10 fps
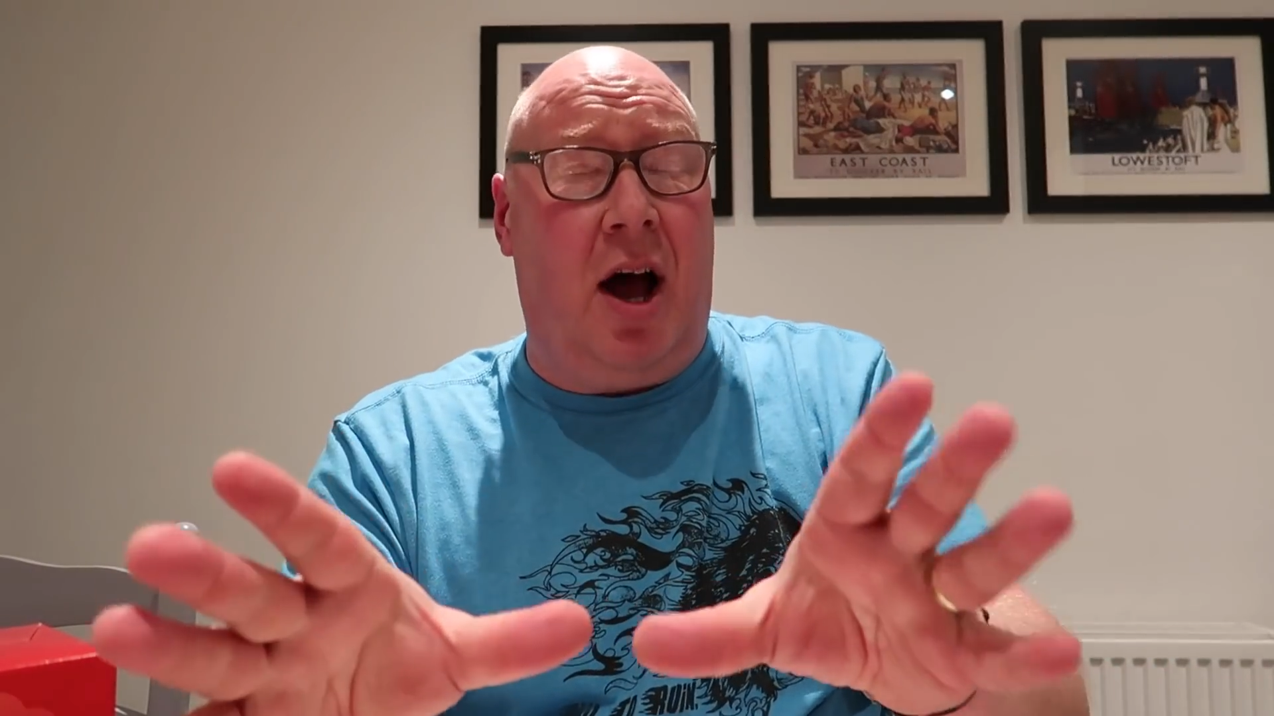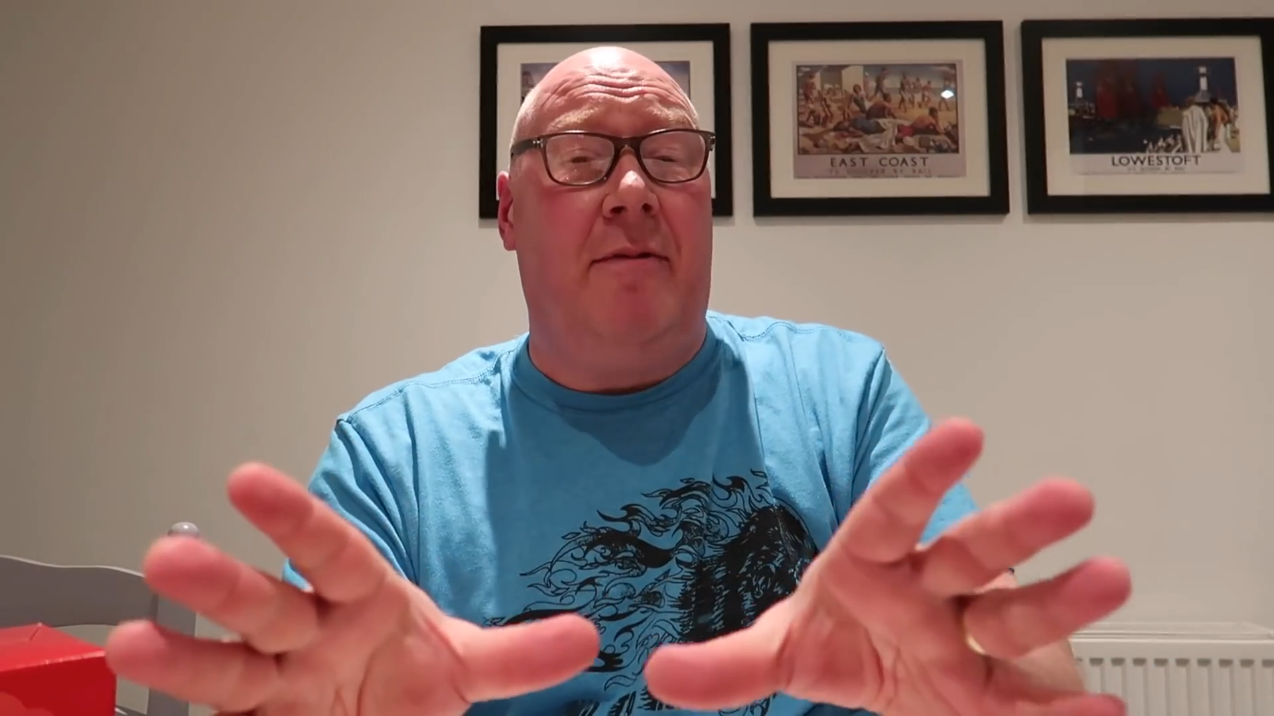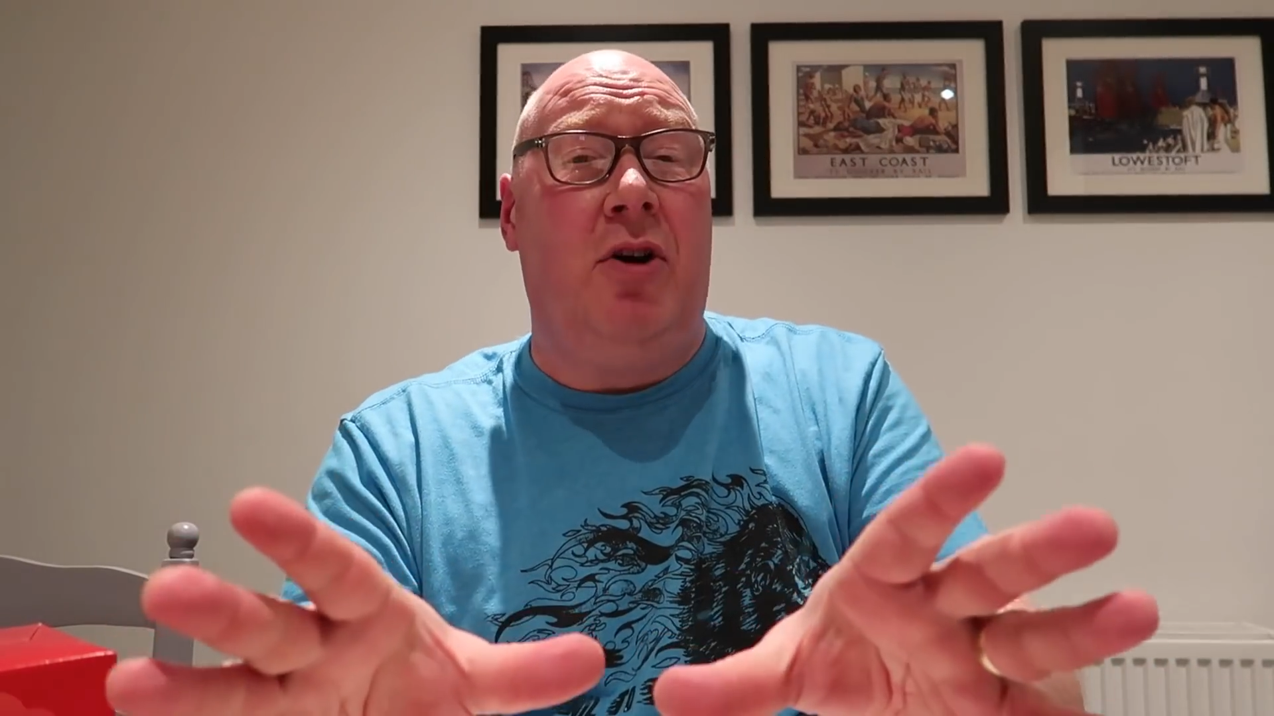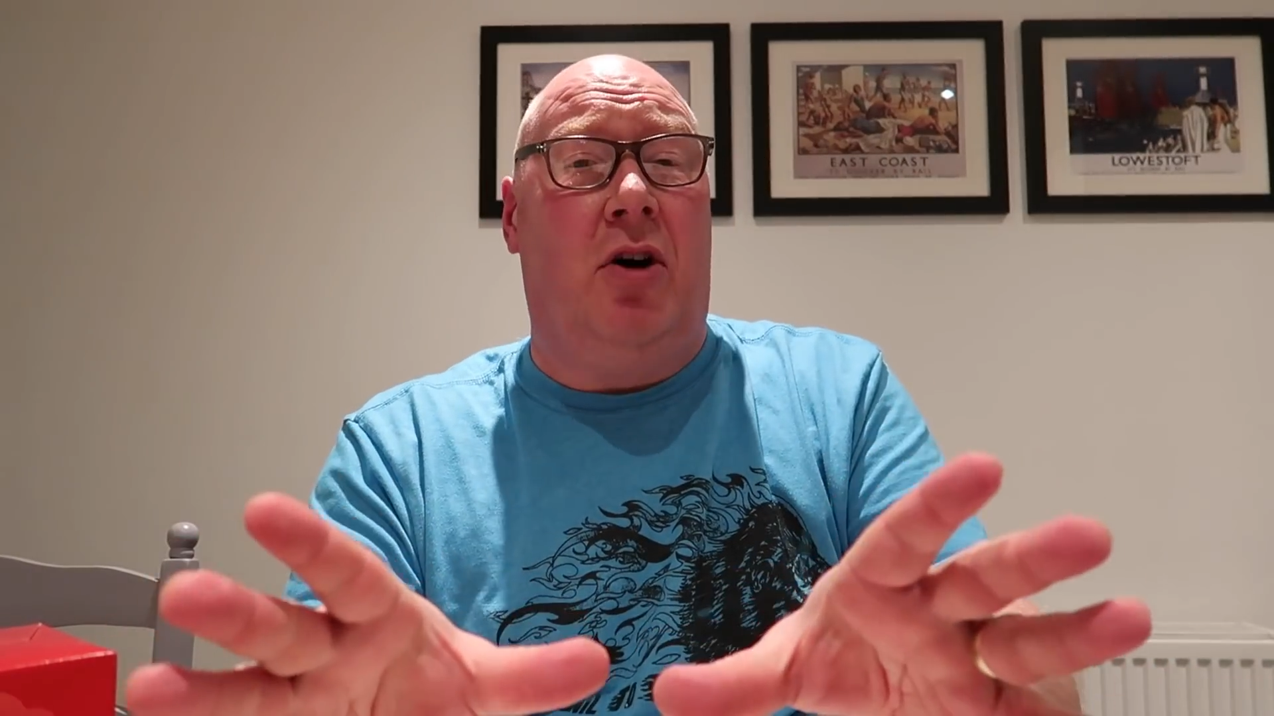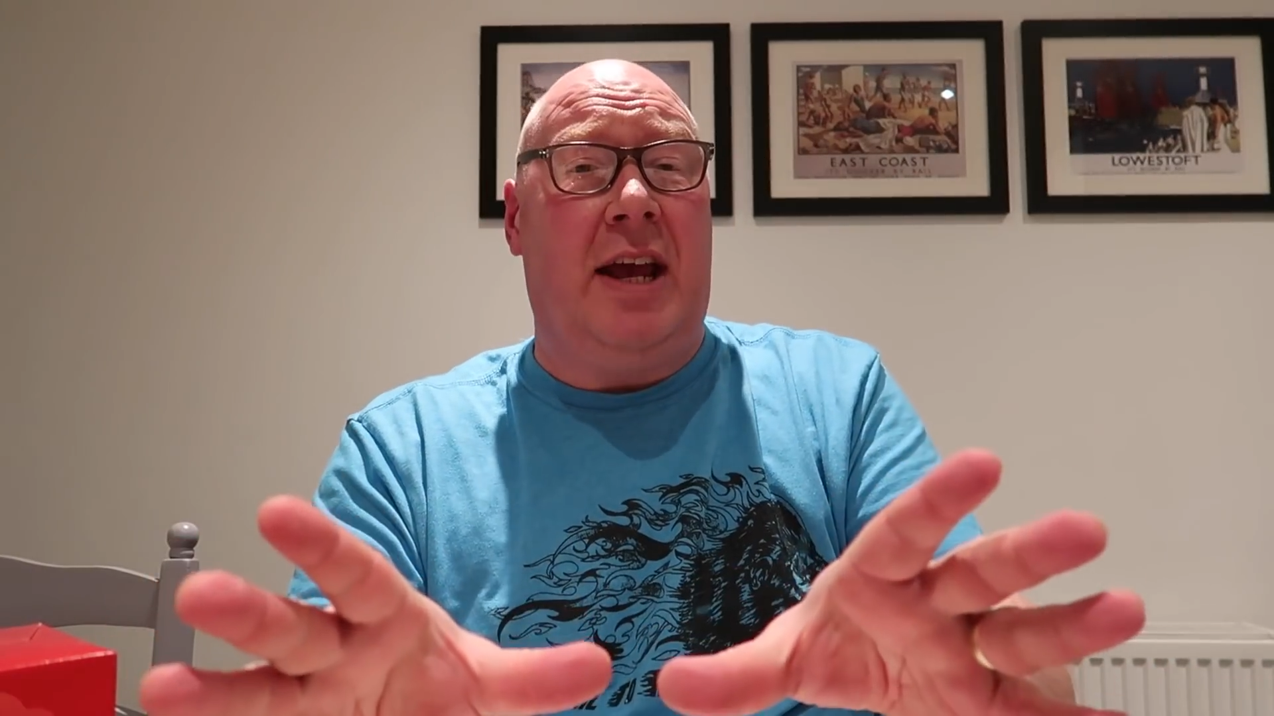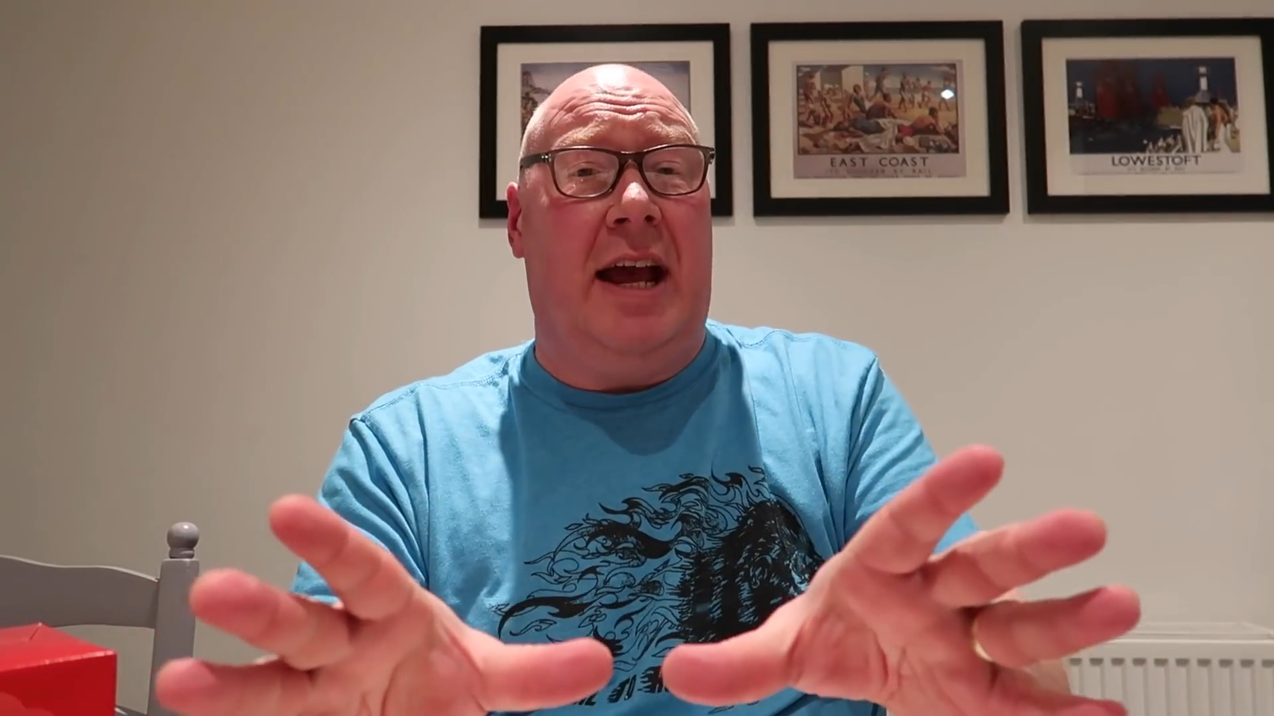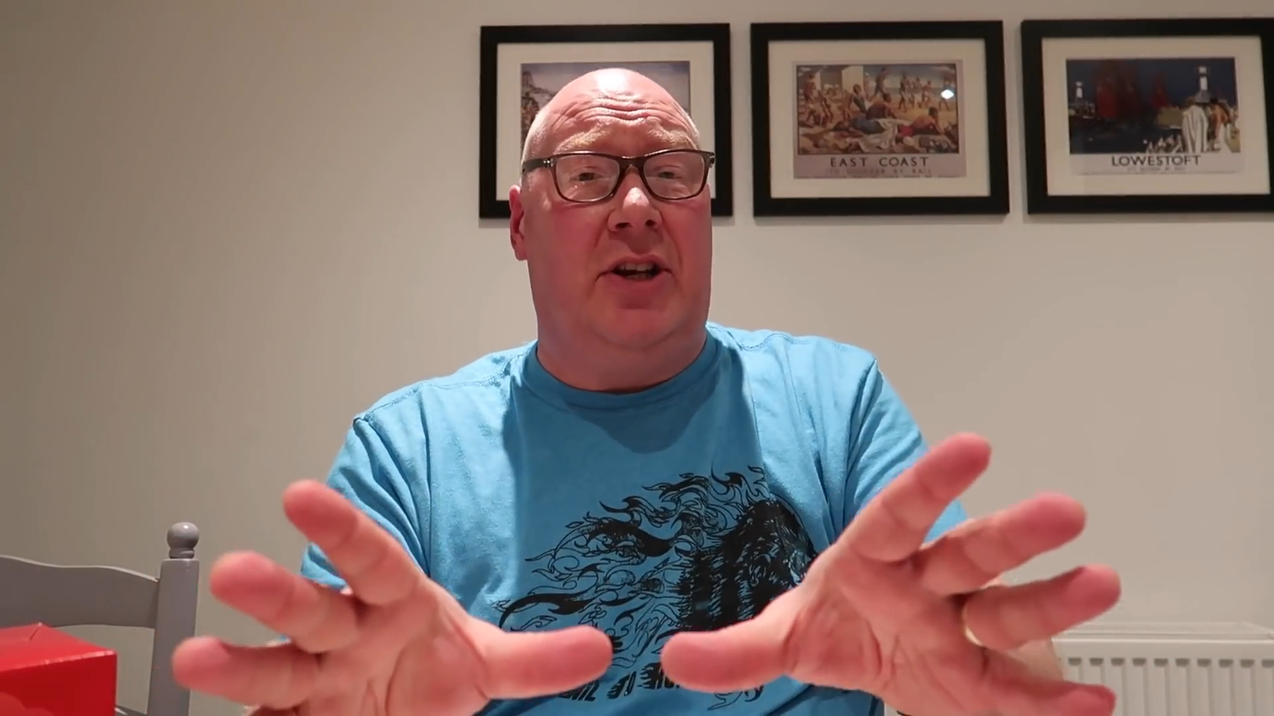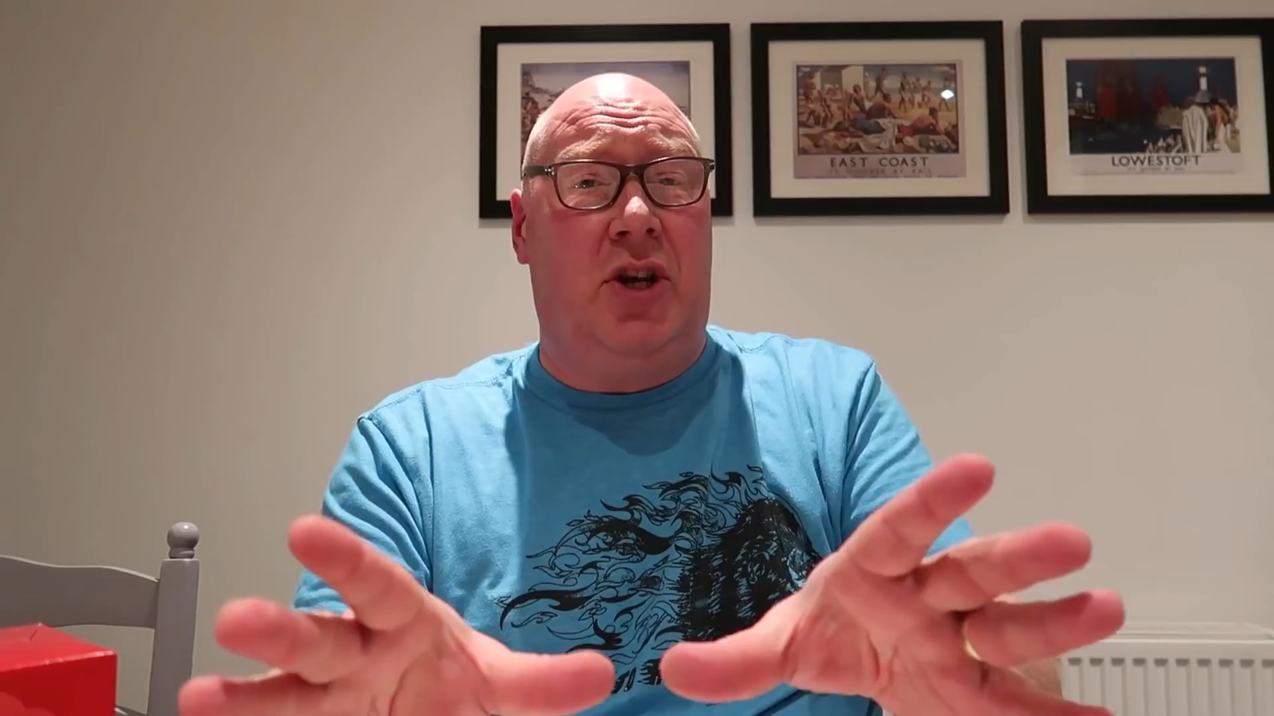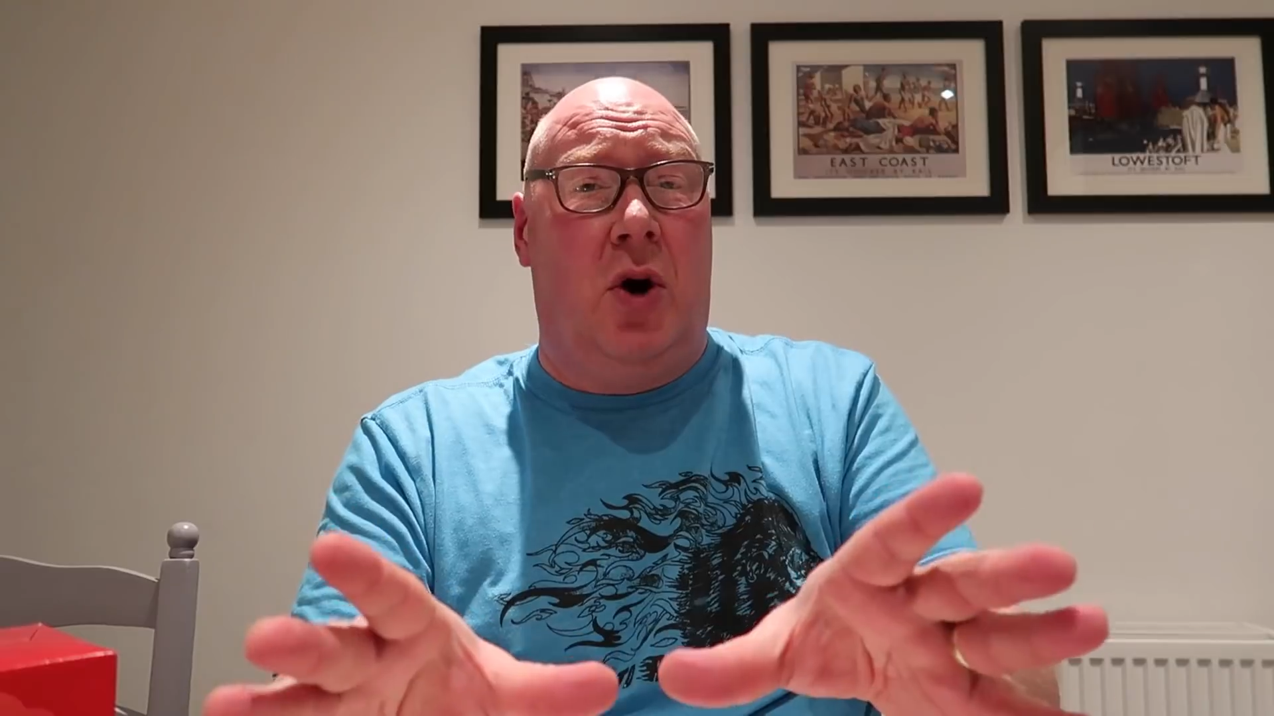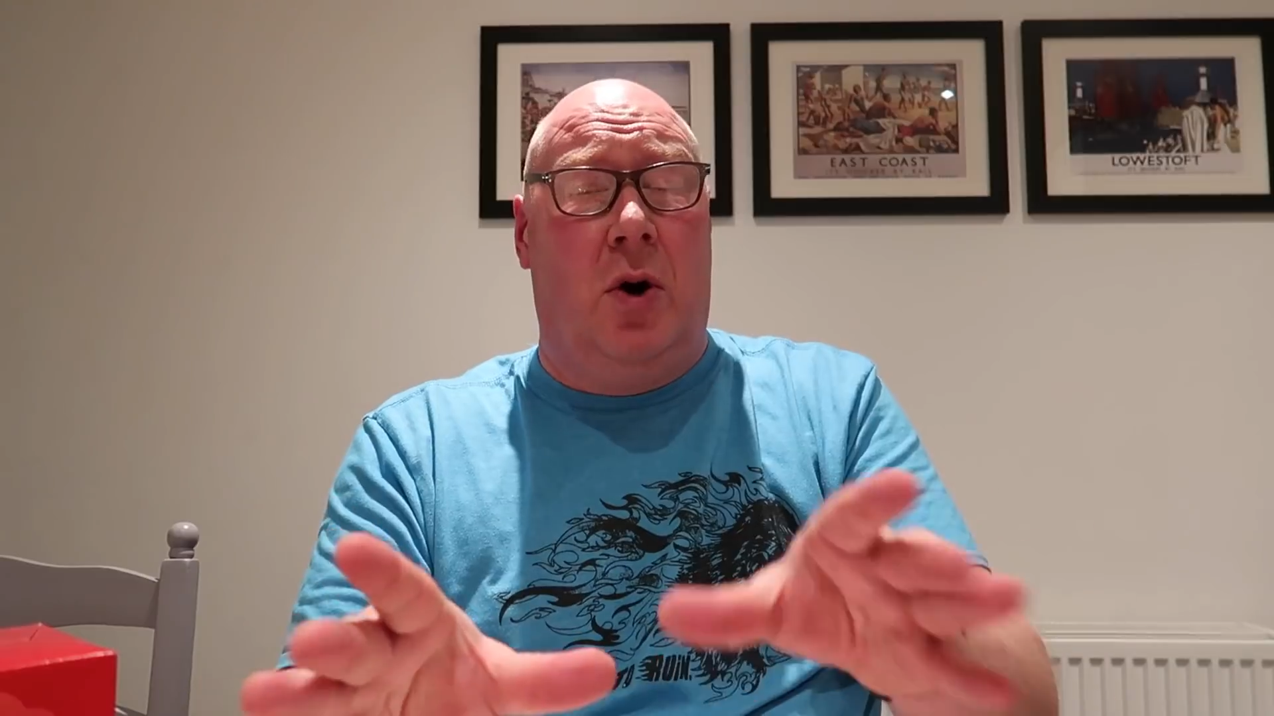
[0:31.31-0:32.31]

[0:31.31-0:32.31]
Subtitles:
I have not yet